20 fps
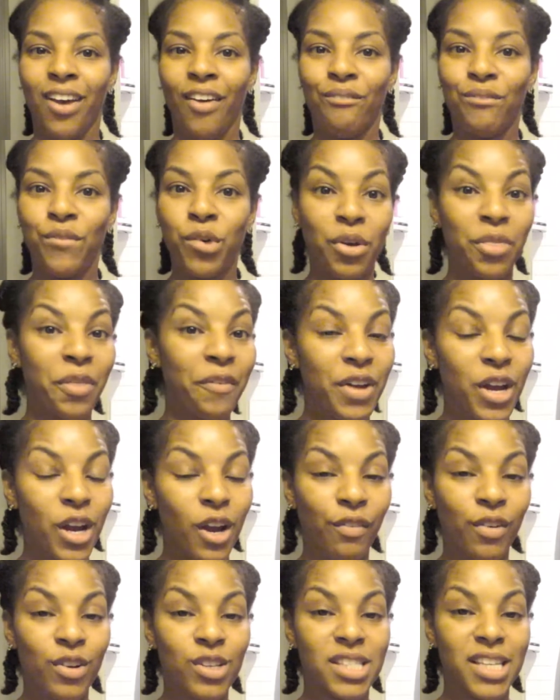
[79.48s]
for the very
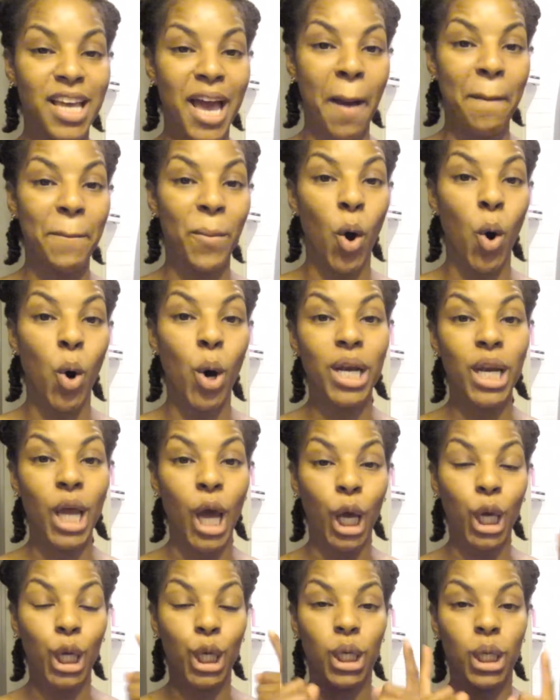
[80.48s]
first time
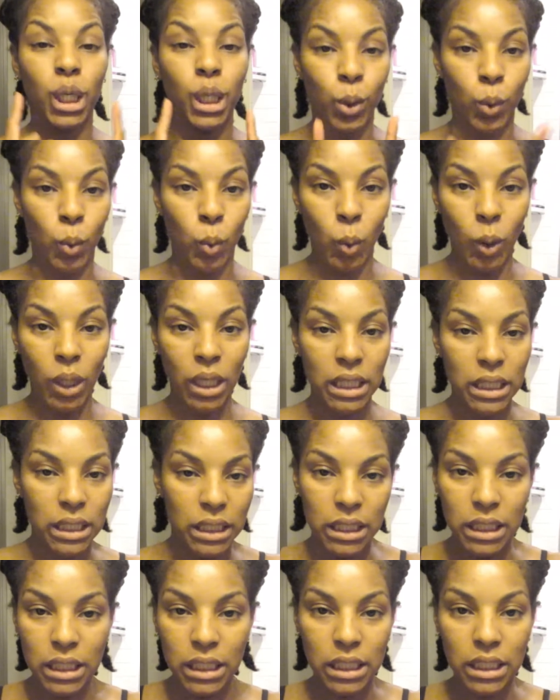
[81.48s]
on you.
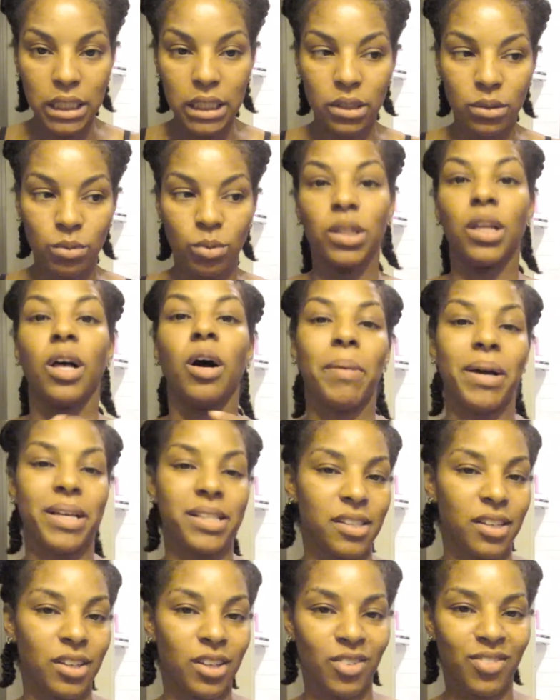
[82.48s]
Well, on
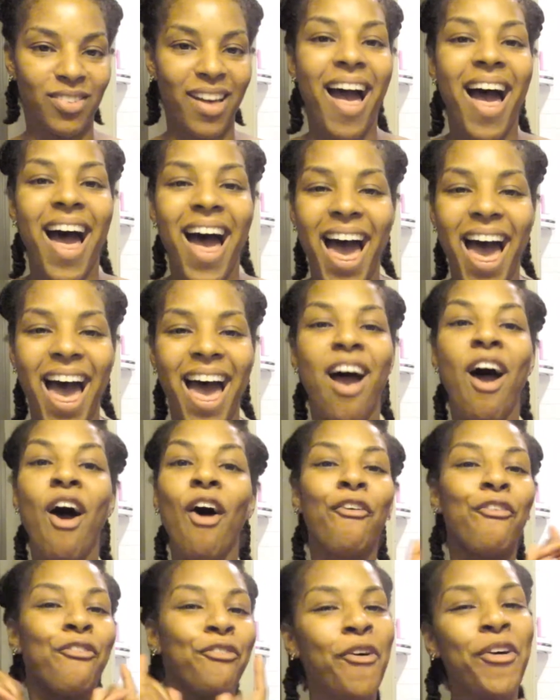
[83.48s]
myself
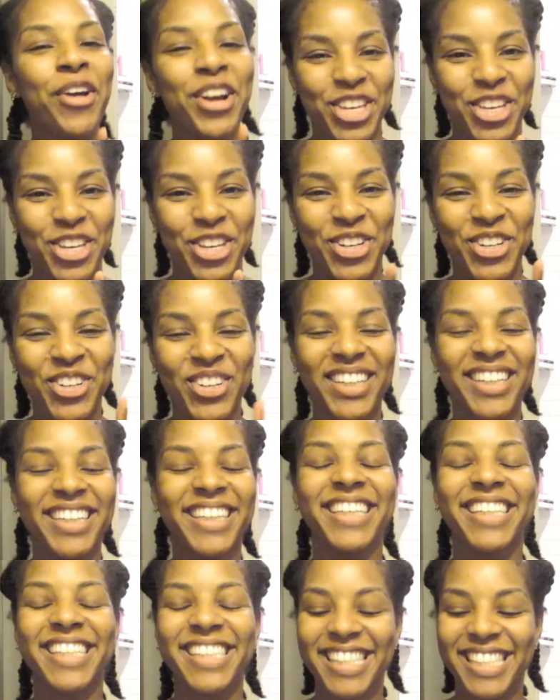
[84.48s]
for you
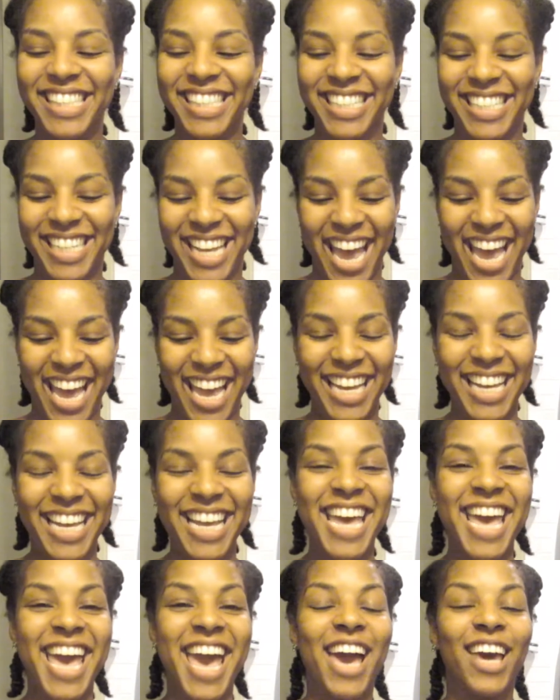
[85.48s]
today.
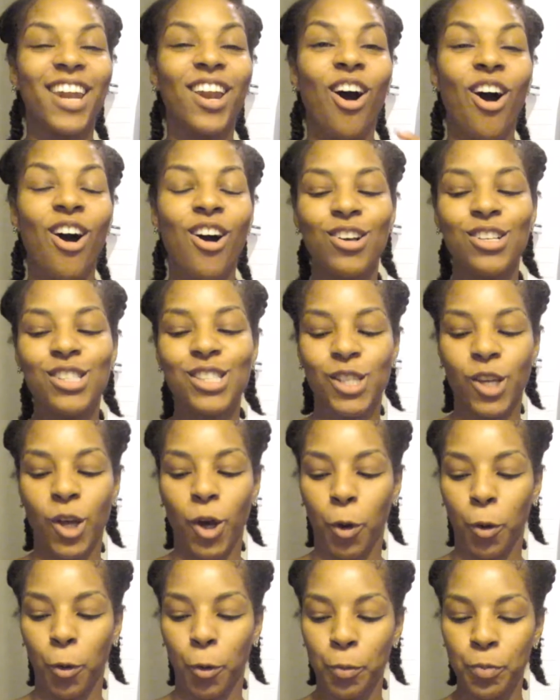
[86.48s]
And
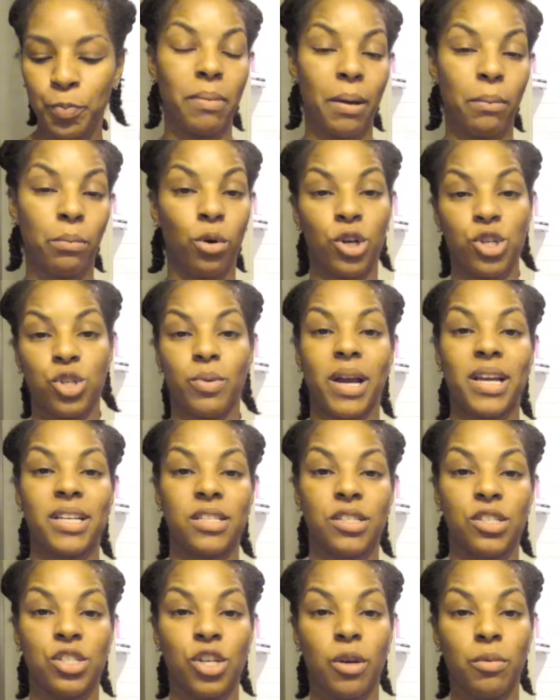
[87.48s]
also my
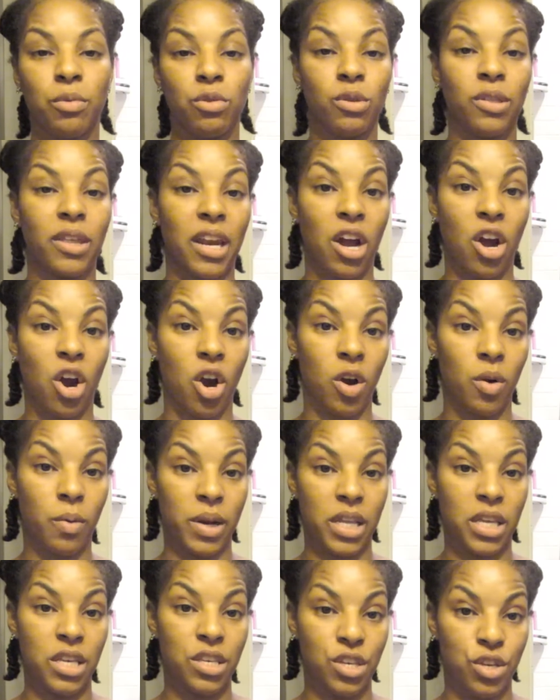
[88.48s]
moisturizer shampoo that I
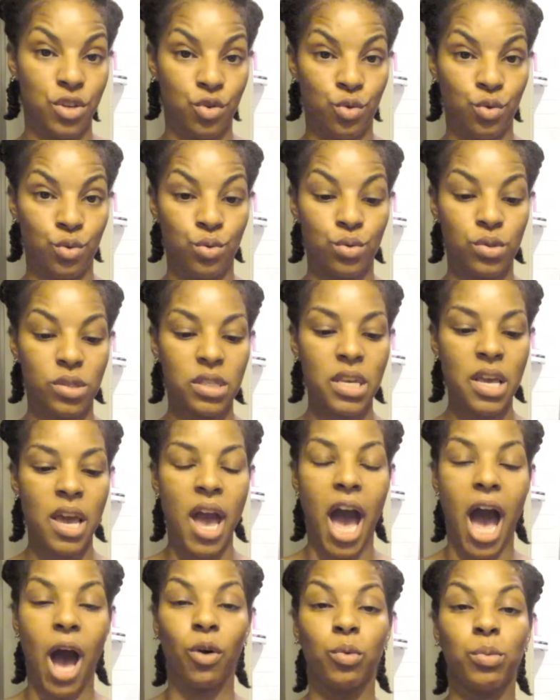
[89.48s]
already use,
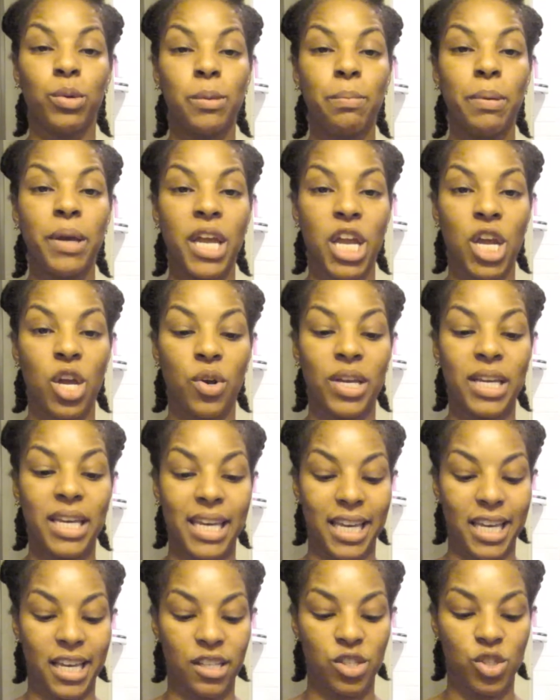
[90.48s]
I will be
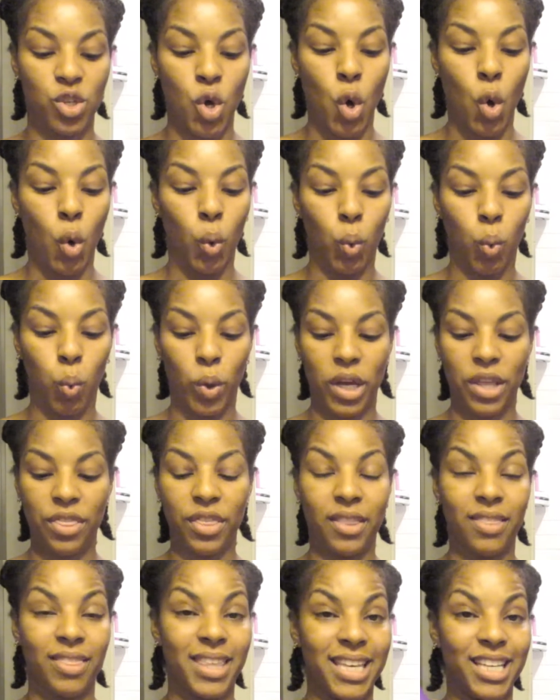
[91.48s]
pairing it
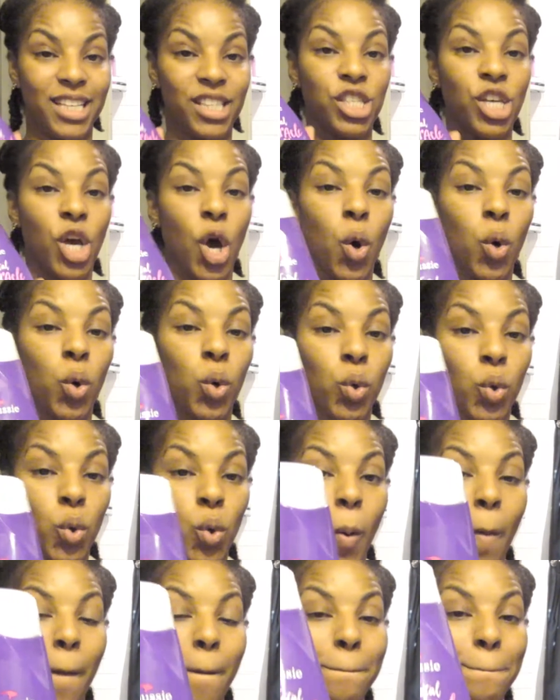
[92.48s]
with the
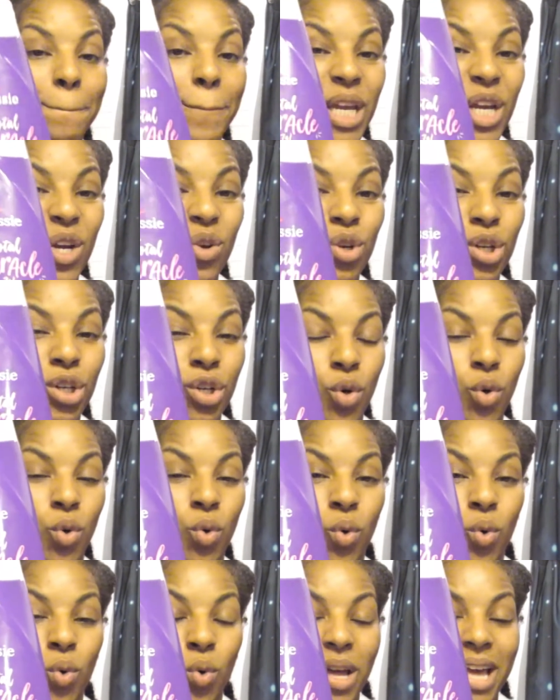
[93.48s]
Total
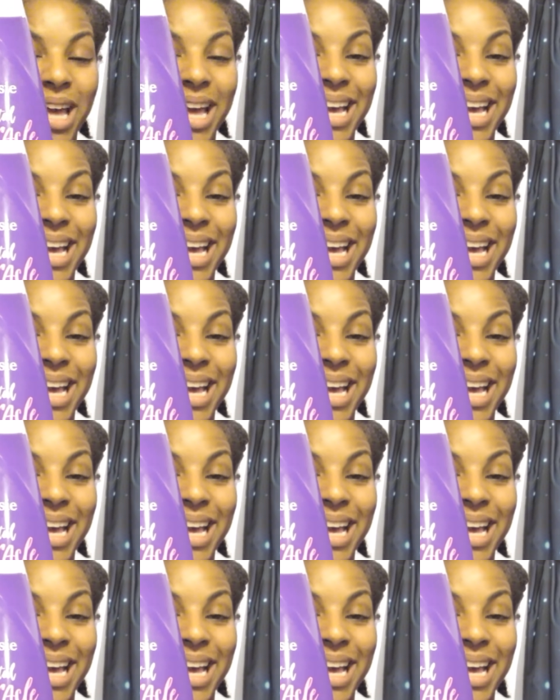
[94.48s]
Miracle